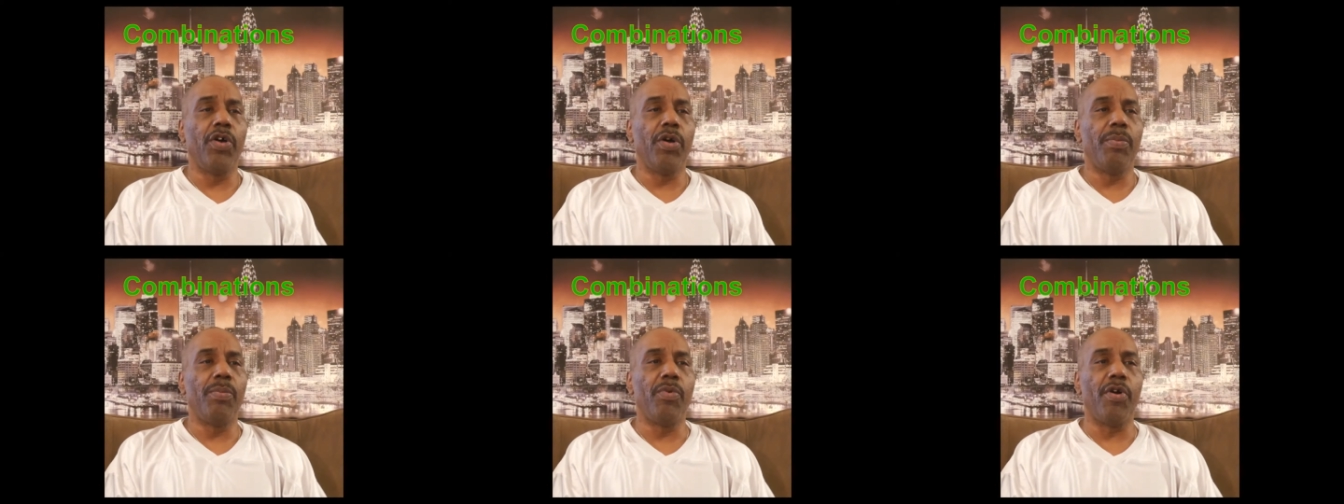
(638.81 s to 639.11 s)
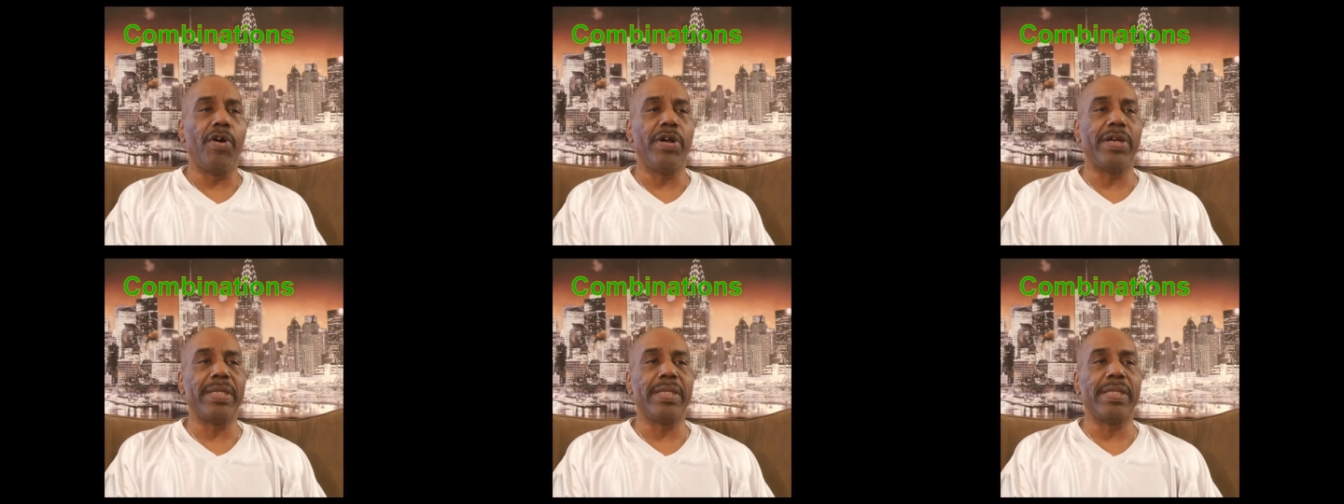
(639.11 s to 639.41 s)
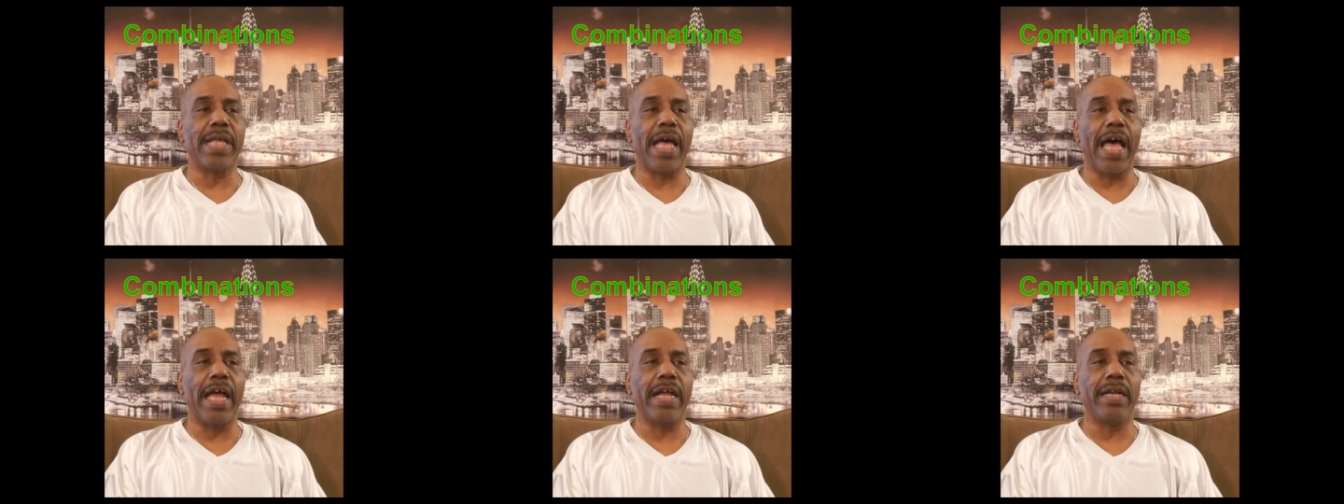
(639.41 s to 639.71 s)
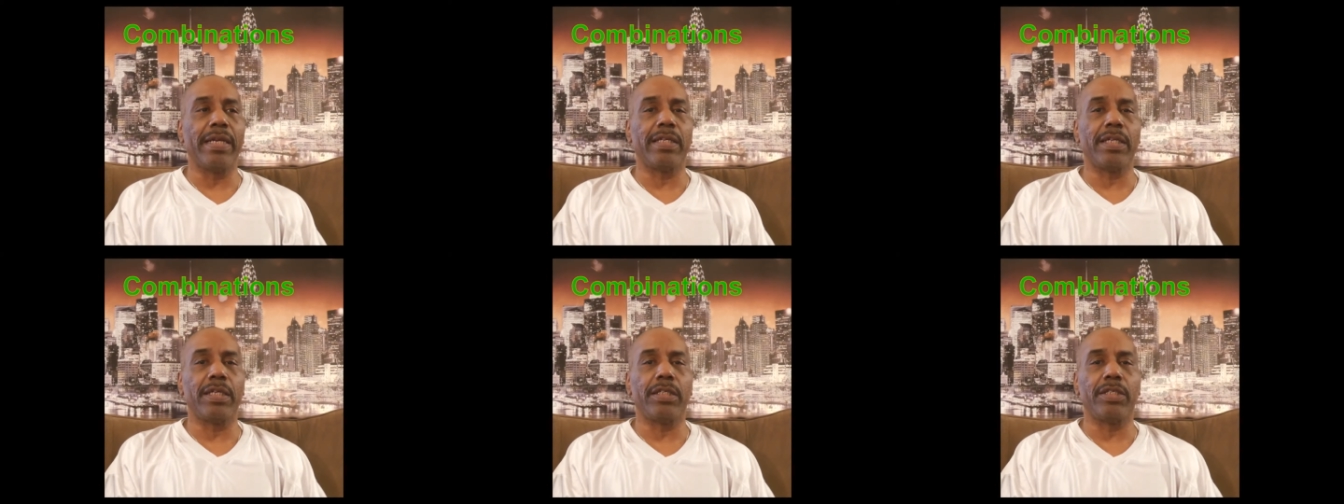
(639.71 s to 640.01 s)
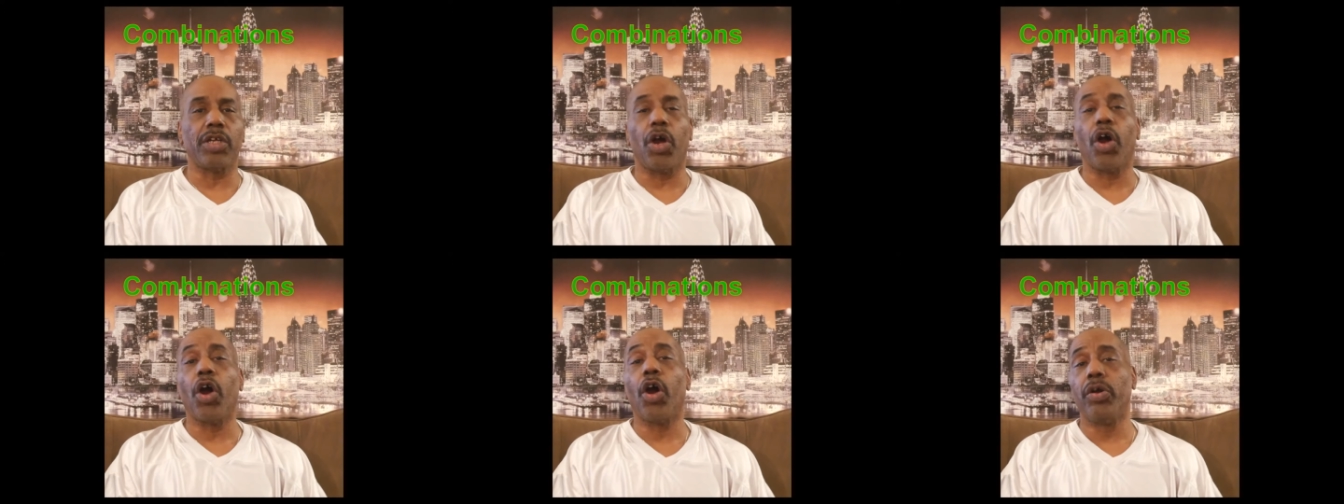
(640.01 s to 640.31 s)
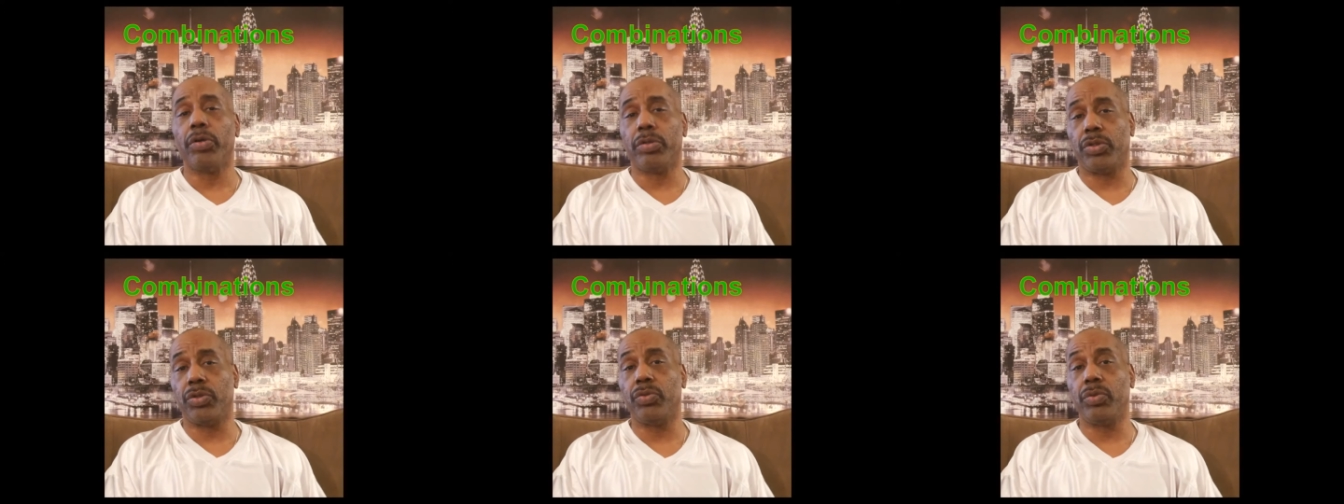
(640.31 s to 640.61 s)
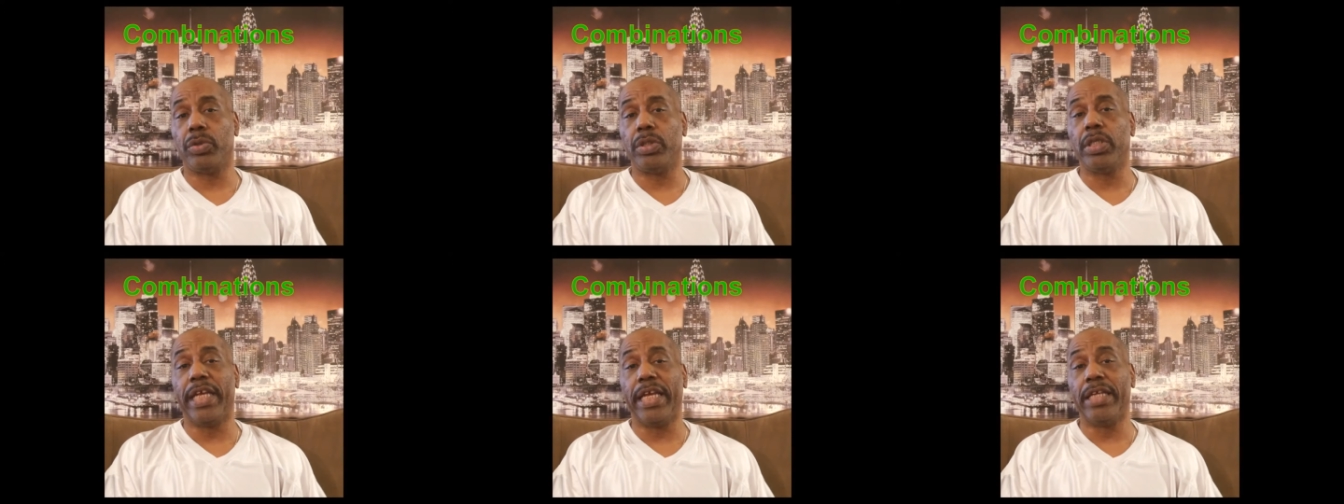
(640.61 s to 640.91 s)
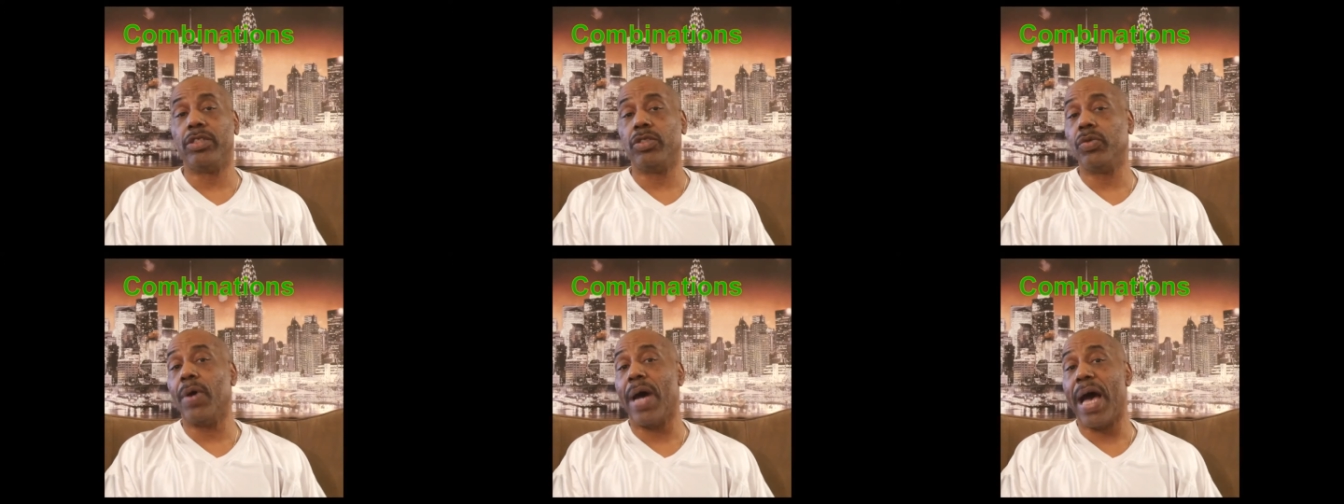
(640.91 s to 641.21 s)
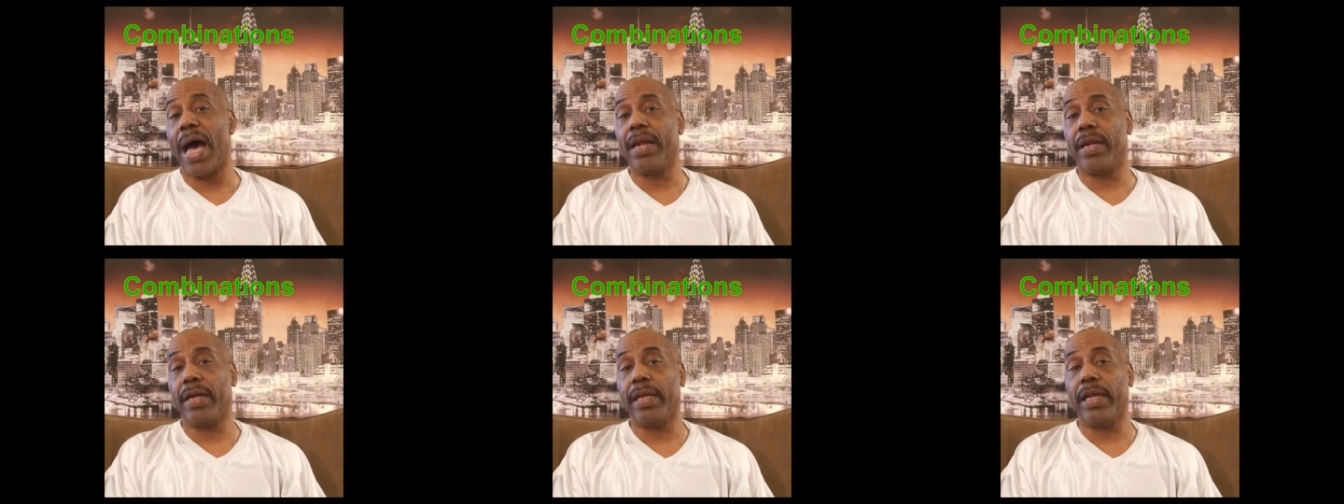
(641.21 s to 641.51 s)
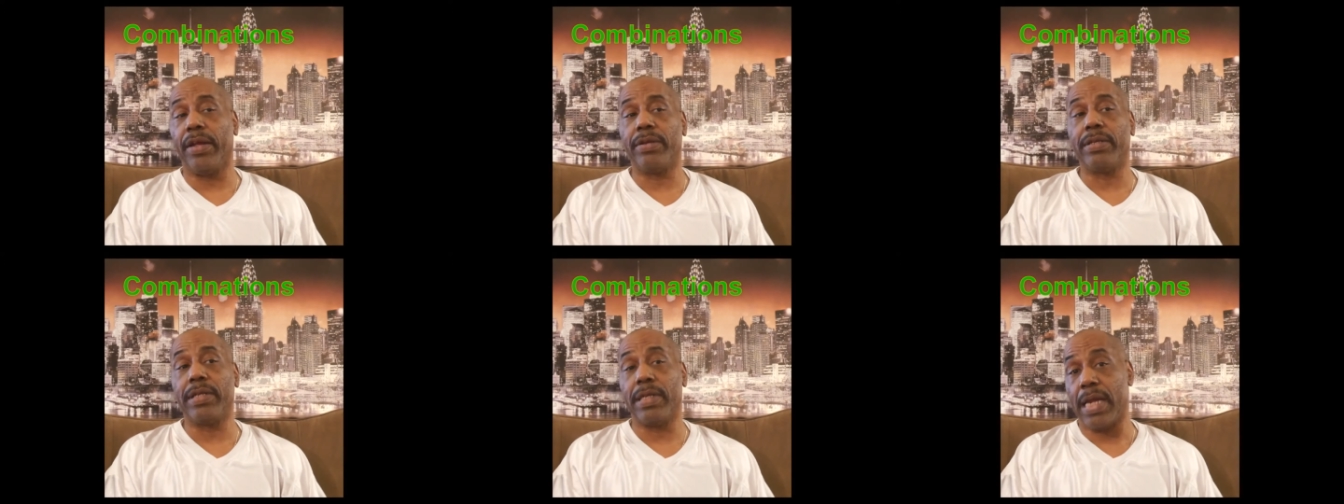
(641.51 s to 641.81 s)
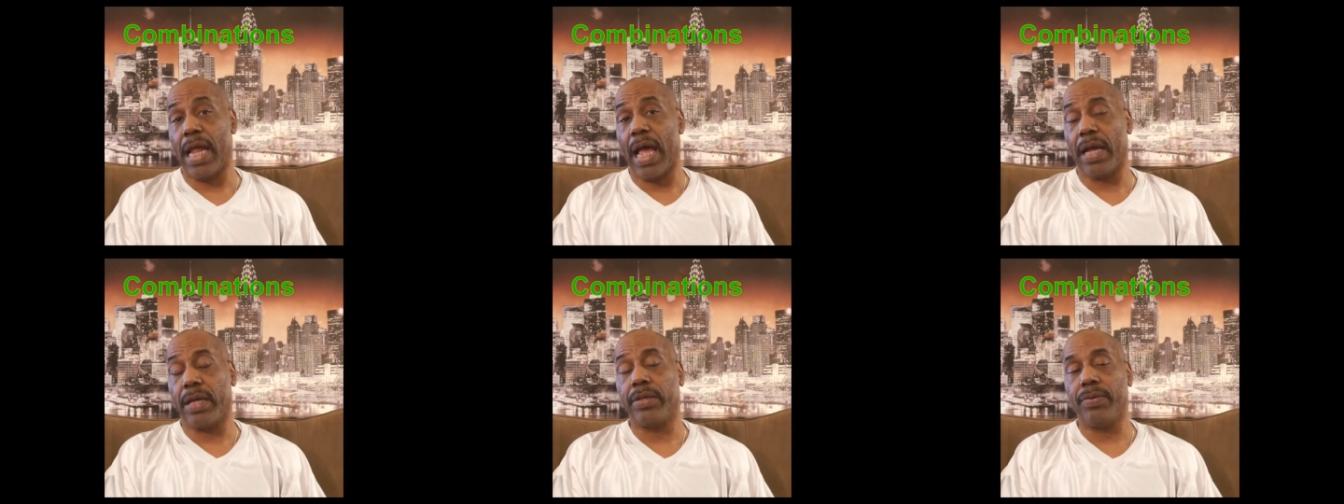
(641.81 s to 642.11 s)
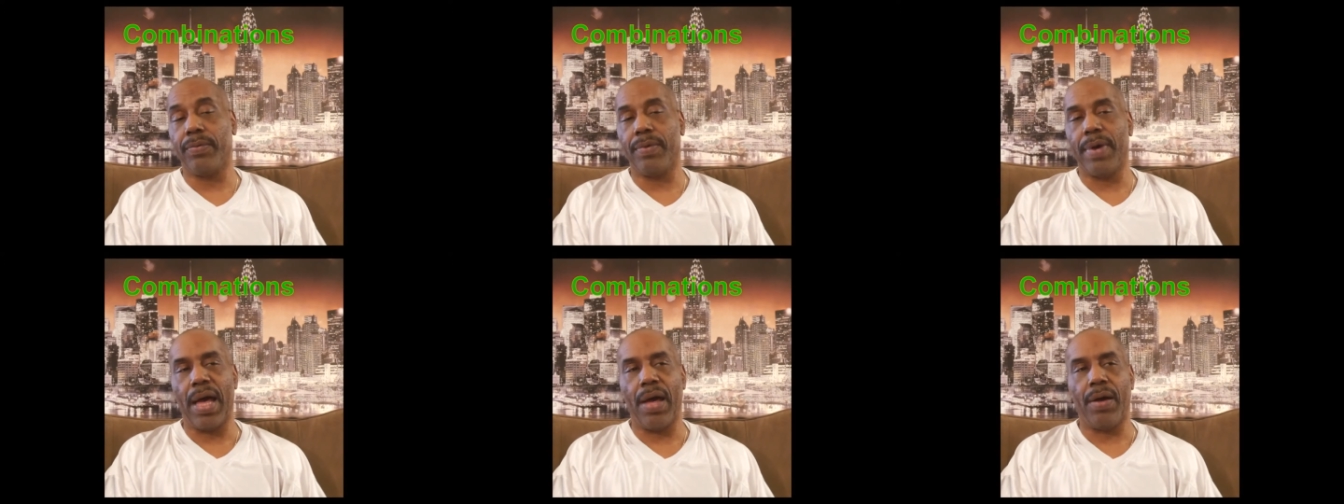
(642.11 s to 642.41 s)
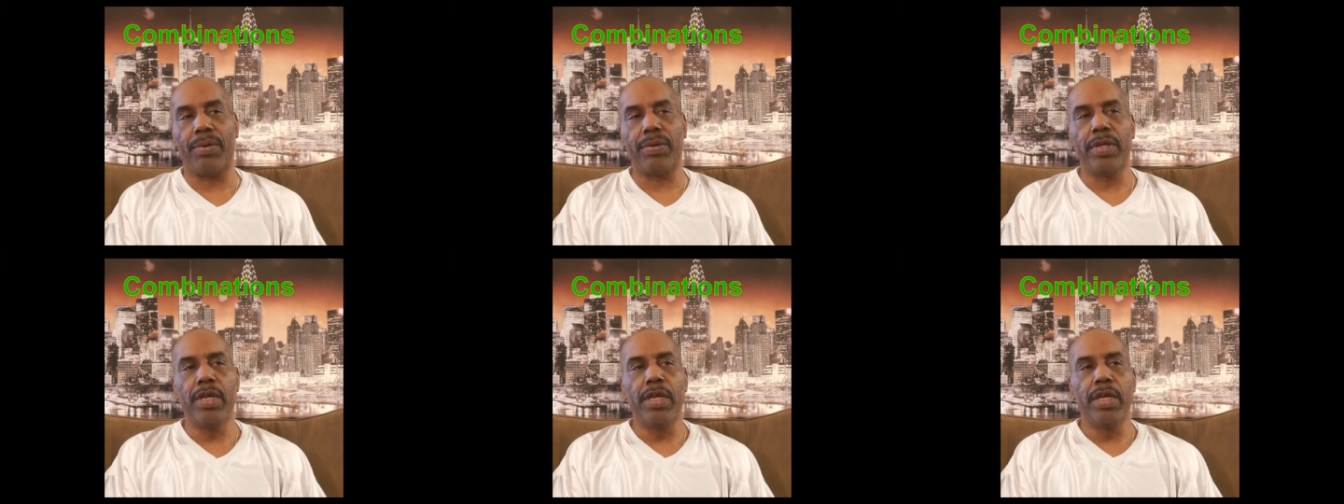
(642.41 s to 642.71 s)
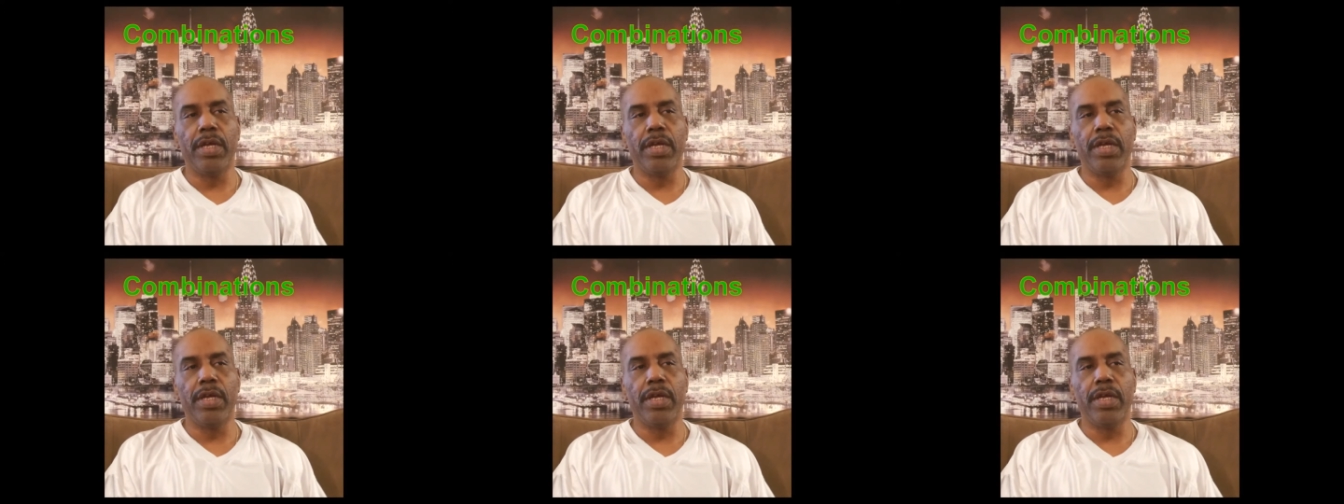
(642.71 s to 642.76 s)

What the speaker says: more designed to hurt you, to get you out of there, to knock you out.